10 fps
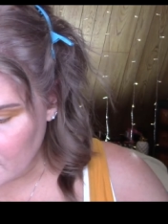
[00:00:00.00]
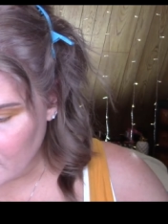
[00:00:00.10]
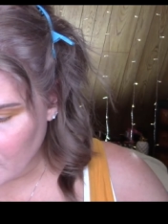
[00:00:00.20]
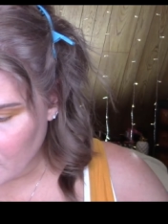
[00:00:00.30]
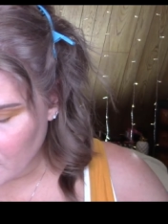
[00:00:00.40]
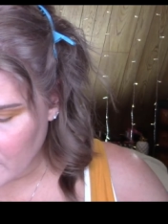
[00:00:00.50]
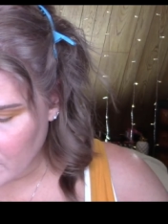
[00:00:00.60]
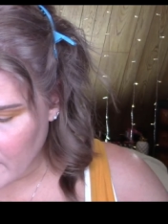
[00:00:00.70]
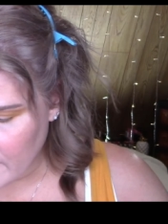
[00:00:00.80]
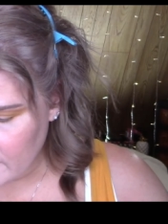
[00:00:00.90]
so we
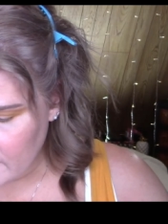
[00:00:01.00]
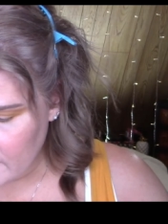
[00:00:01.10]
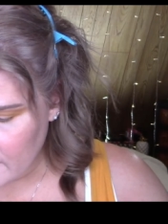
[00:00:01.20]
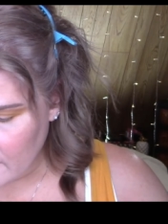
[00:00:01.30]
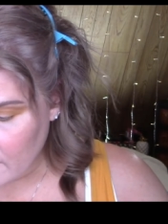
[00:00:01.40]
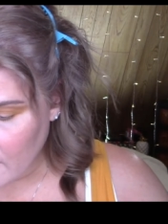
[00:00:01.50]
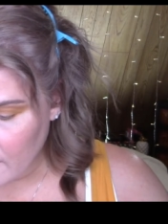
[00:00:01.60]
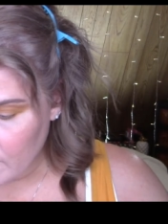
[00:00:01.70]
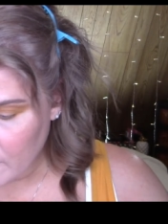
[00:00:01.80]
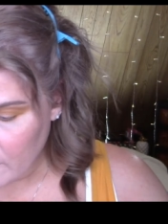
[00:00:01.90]
went and
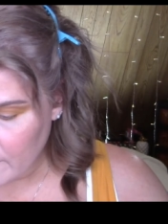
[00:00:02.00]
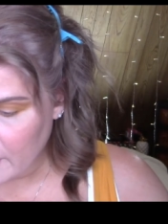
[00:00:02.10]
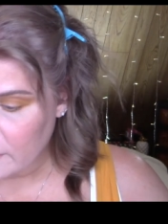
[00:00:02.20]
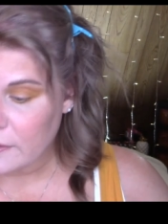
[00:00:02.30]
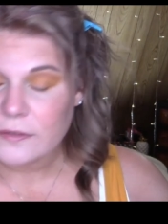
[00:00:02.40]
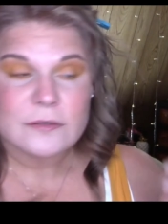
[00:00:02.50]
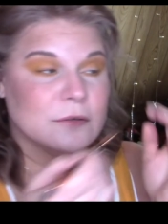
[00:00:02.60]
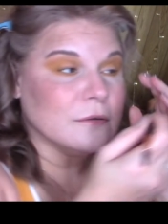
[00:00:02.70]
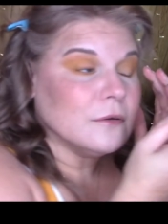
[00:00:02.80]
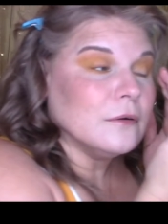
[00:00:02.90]
got a permit
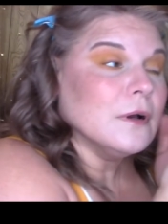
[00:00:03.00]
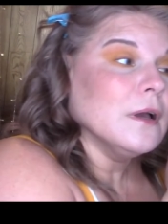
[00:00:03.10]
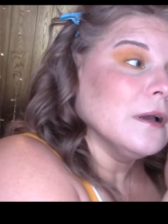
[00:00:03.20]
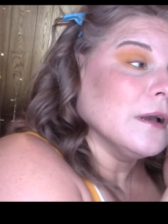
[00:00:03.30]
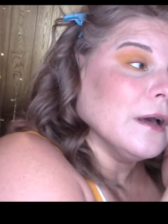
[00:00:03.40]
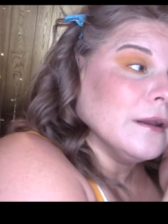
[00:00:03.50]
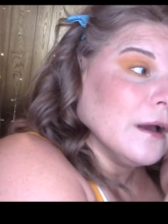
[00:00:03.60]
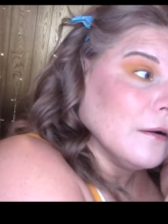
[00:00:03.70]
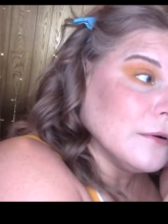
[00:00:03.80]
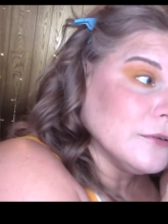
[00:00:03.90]
to cut
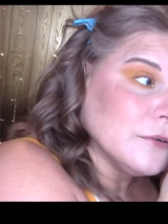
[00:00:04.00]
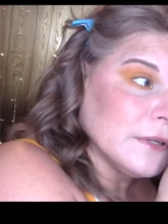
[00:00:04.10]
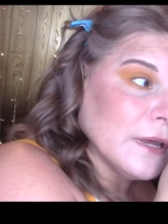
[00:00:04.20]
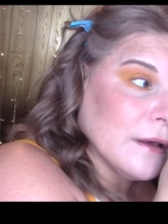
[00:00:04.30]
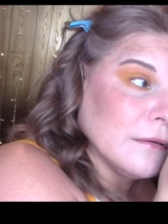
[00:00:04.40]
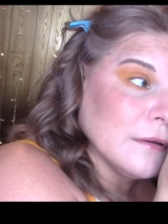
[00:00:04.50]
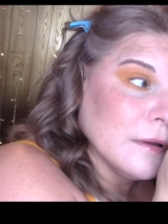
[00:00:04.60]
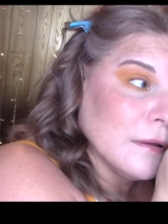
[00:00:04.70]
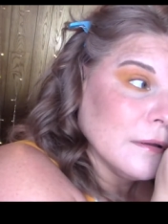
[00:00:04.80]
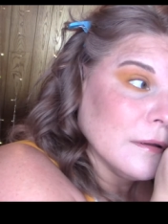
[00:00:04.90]
our tree down
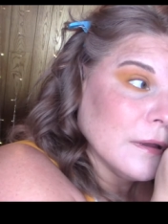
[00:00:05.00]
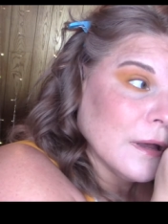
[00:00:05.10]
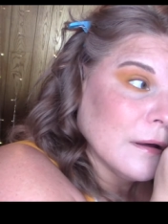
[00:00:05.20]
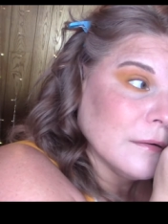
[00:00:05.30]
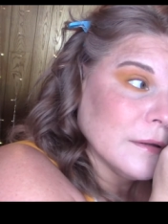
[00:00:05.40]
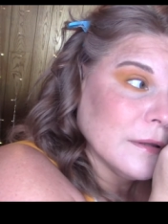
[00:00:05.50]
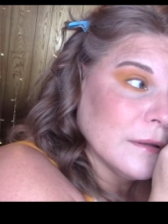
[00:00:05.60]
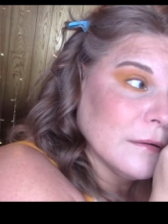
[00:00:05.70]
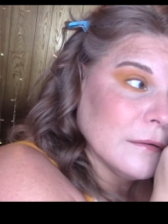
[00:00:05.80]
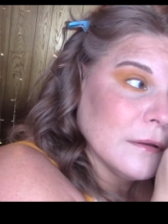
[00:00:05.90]
out
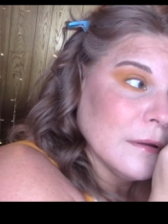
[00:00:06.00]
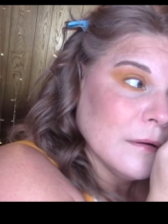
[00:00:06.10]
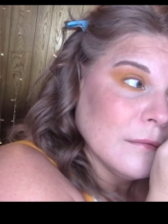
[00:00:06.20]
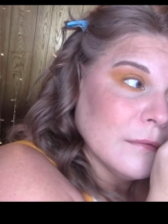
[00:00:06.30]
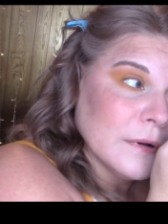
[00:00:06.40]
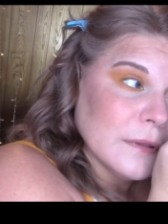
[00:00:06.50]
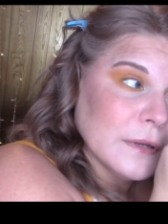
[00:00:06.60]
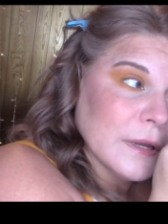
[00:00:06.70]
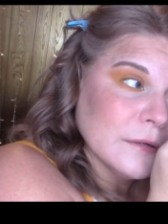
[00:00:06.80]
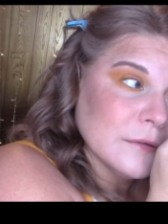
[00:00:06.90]
in one of the
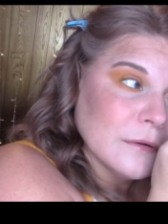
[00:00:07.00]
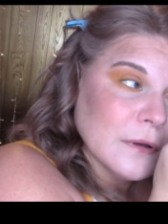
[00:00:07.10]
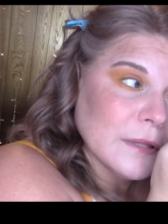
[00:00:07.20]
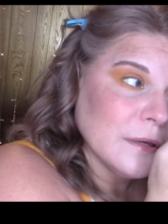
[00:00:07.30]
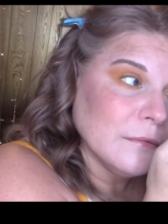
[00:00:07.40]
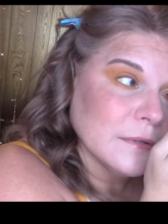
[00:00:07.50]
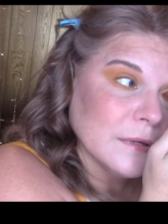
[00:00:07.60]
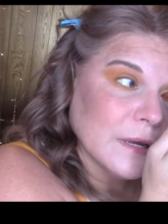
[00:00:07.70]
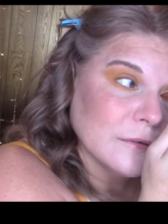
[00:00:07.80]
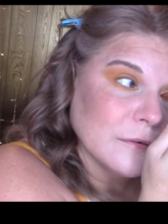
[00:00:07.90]
national, I think it was
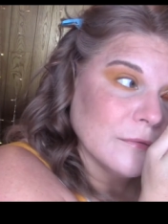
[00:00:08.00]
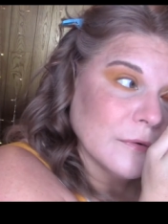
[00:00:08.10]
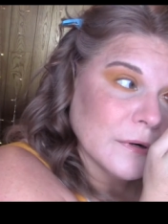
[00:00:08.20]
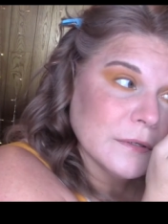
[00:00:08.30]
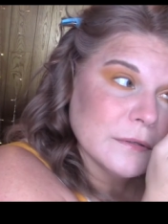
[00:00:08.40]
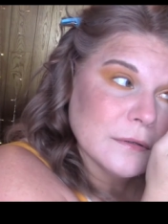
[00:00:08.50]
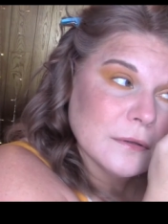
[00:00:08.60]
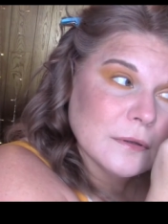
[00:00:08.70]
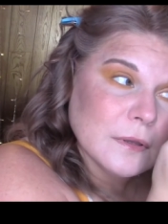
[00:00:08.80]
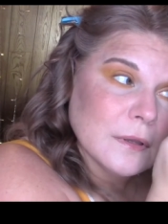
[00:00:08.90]
a national forest
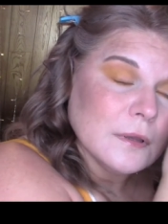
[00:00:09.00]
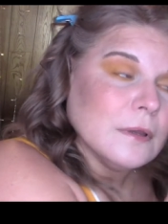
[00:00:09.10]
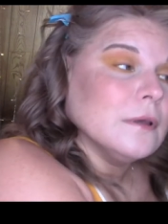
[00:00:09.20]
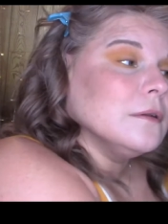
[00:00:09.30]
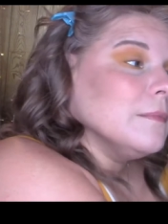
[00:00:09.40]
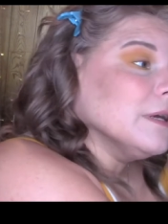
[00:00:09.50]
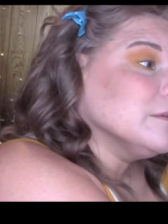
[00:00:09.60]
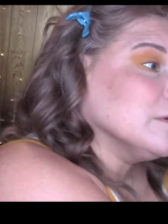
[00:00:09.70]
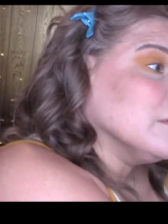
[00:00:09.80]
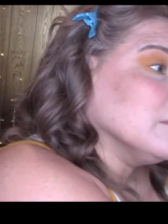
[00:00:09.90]
in New
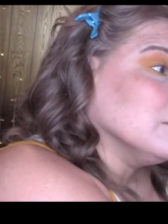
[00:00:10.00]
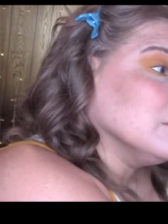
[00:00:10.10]
Mexico.